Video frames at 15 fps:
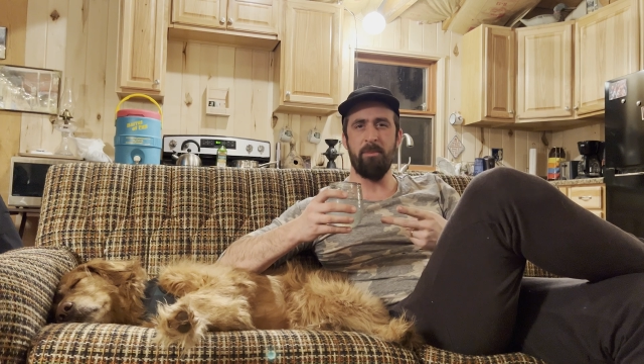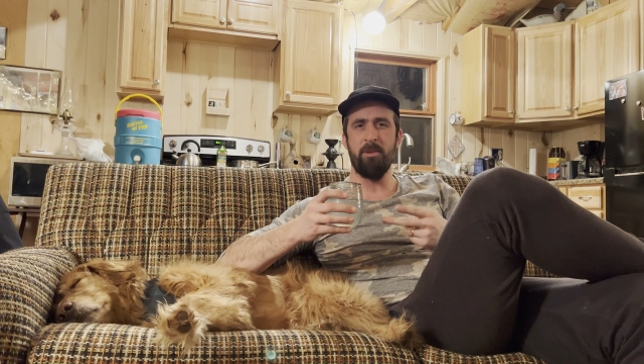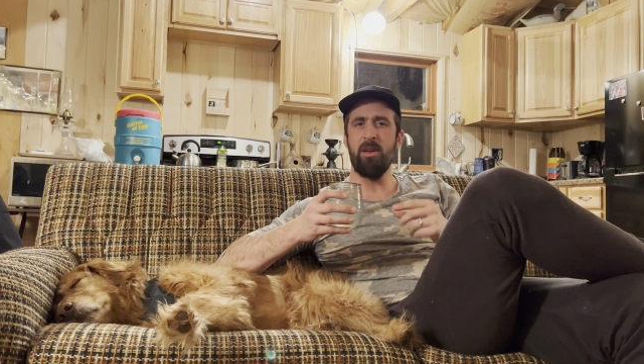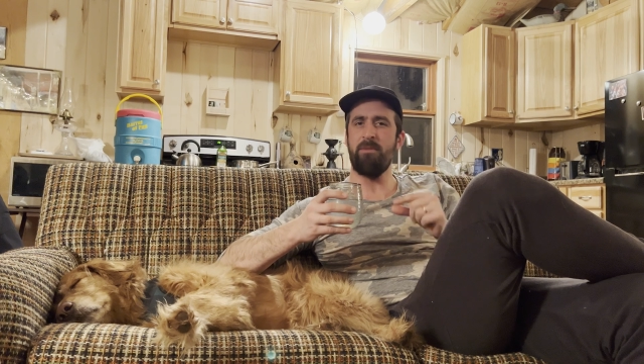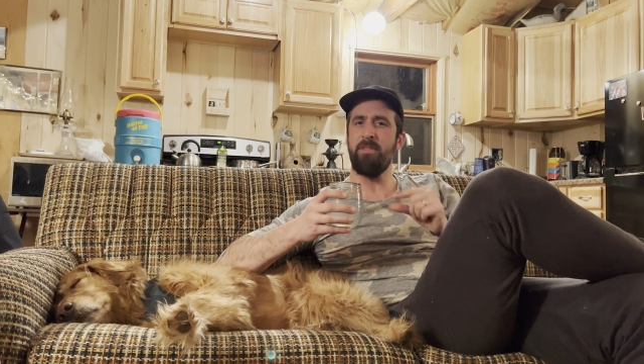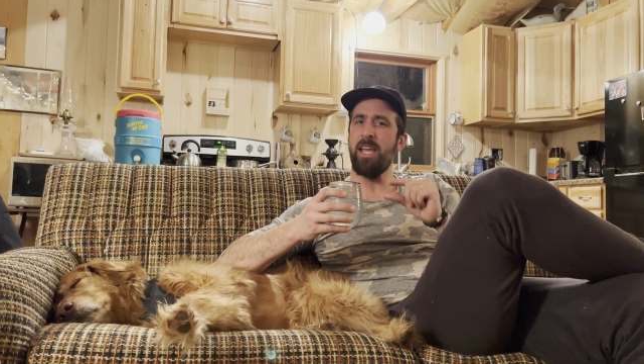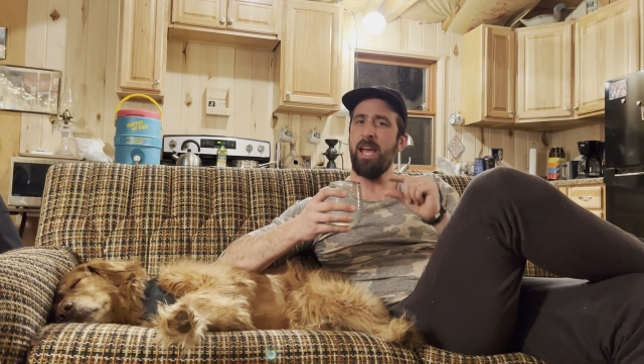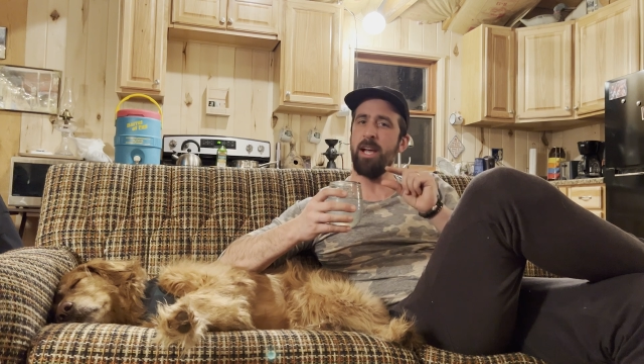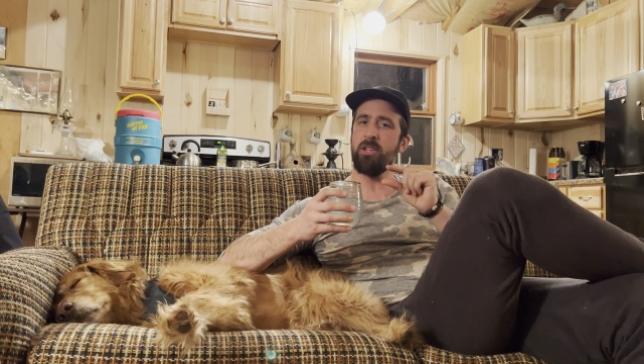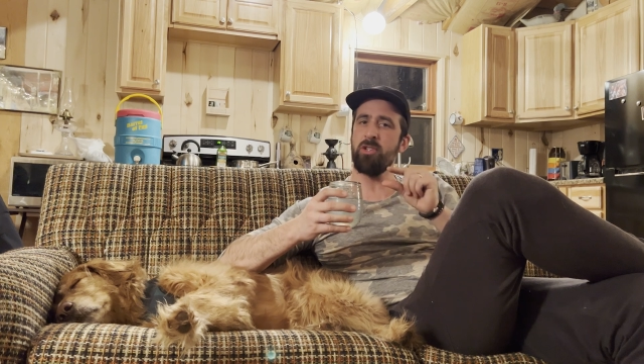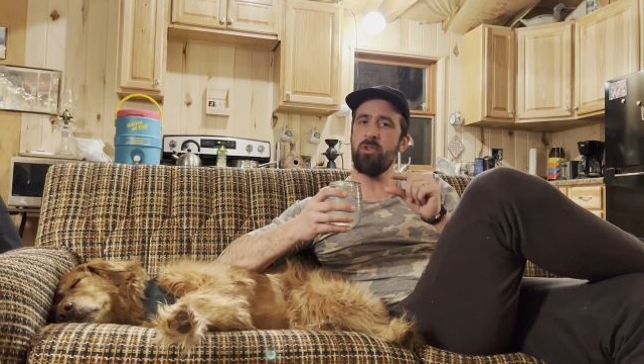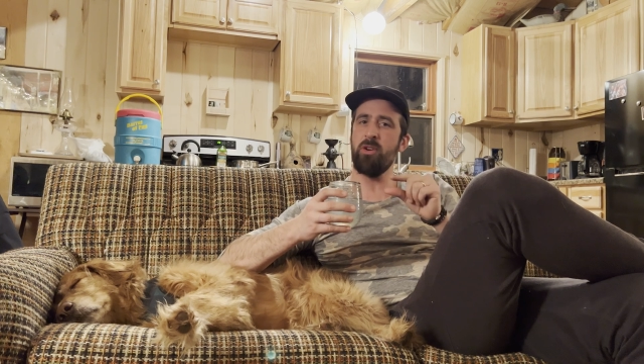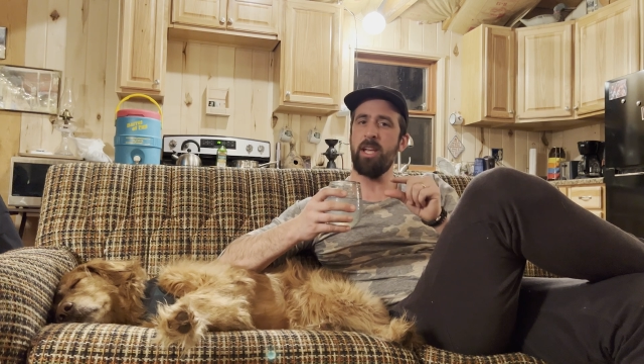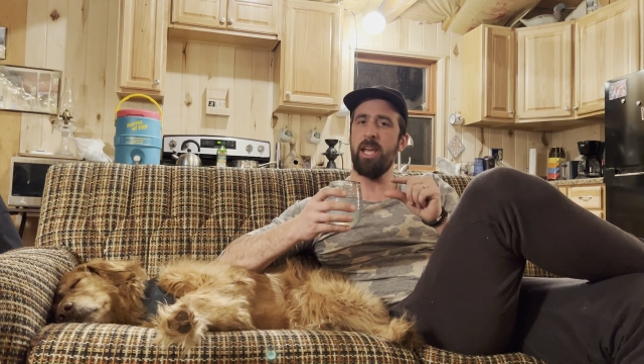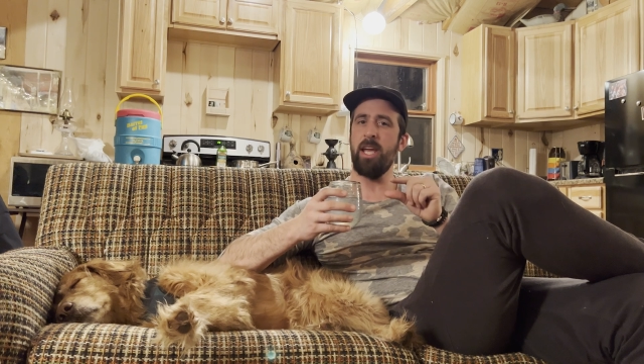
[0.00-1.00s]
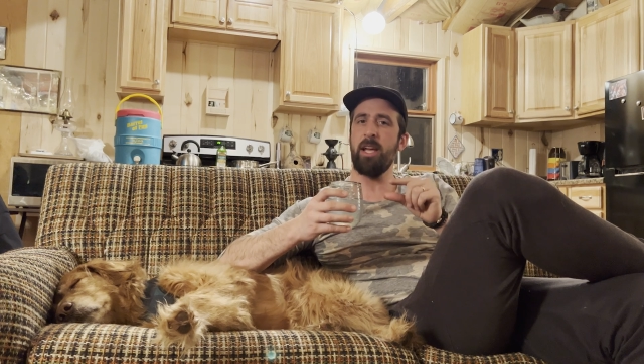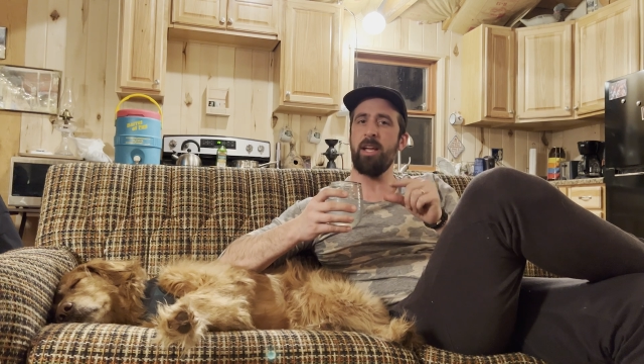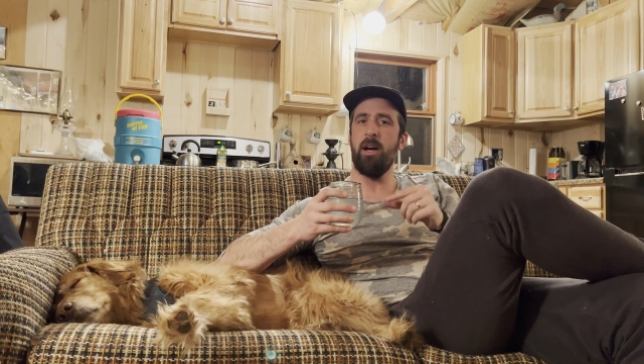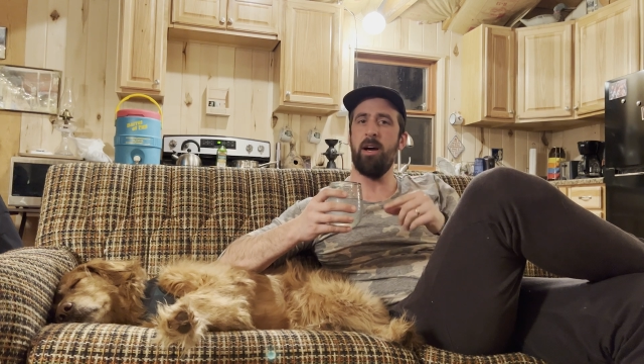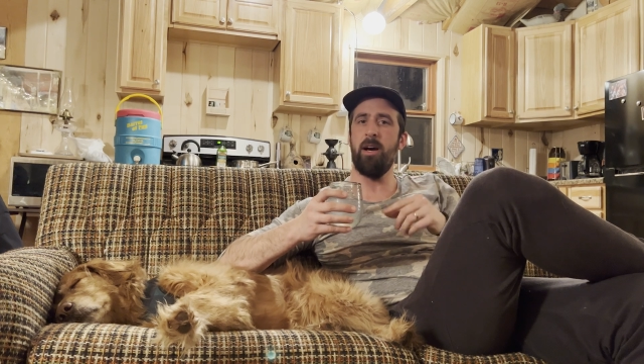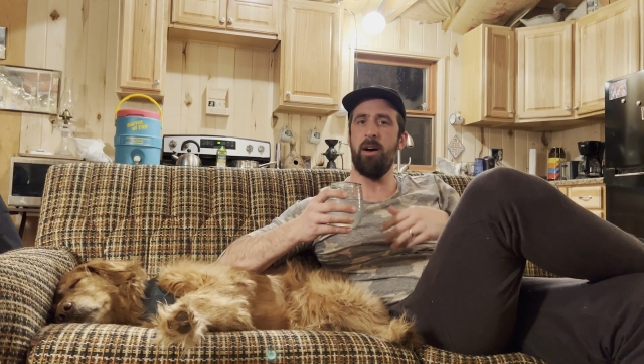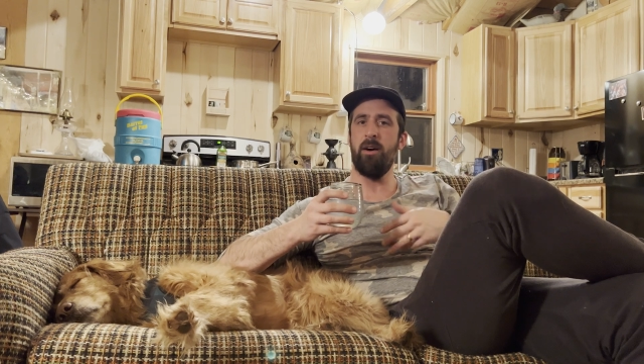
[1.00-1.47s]
but you have the extra kick
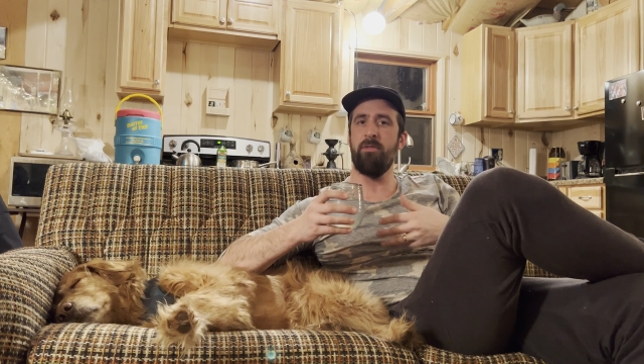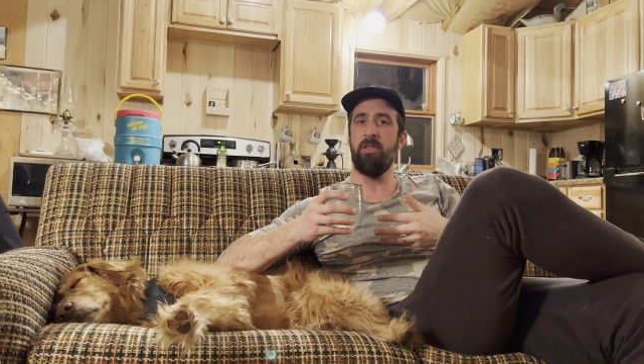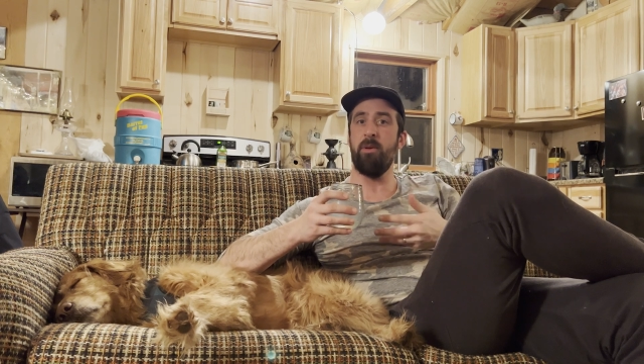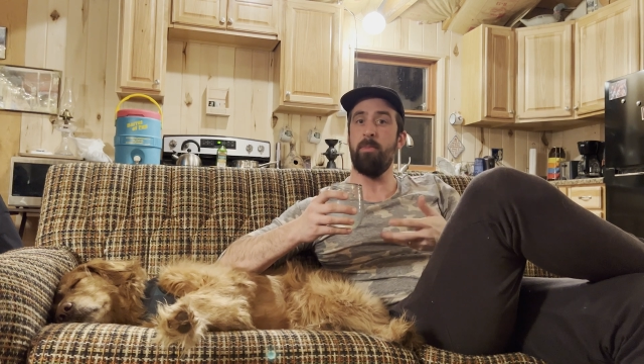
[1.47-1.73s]
of the